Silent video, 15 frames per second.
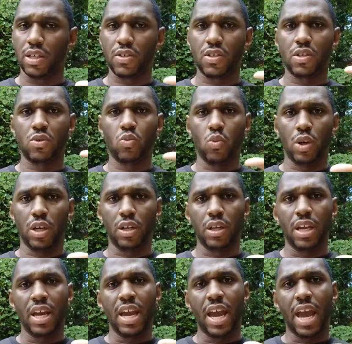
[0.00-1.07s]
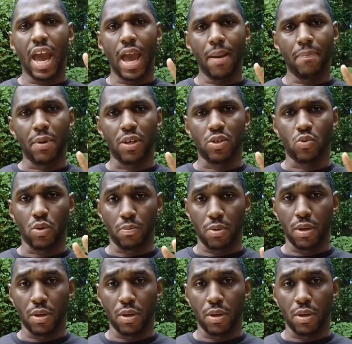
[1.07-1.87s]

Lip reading: this is what happens when